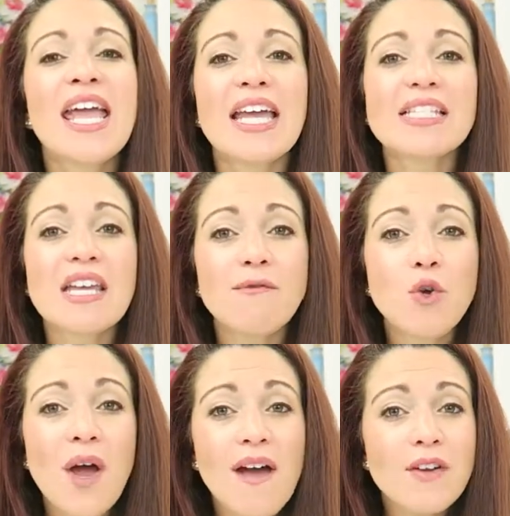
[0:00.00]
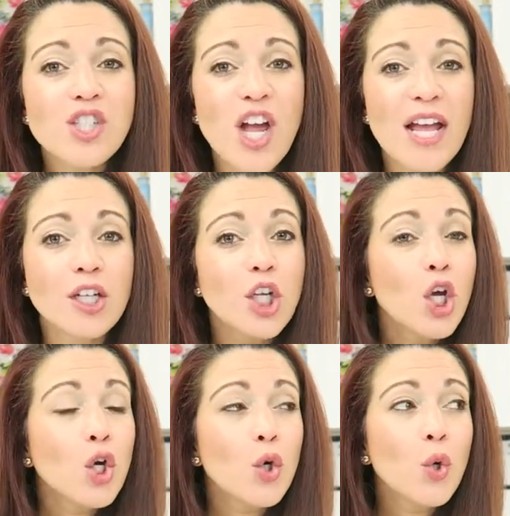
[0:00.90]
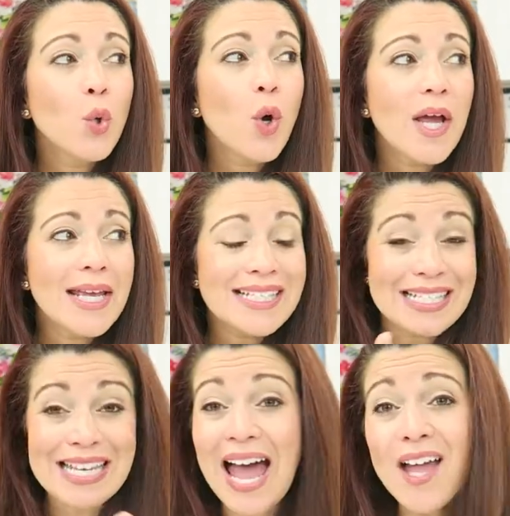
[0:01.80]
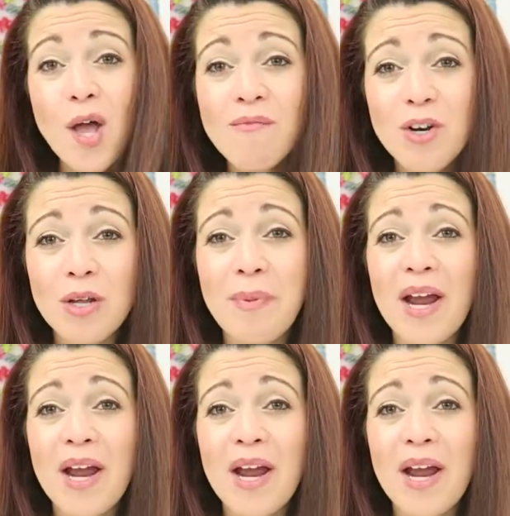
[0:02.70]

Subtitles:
is if you have a child who is not comforted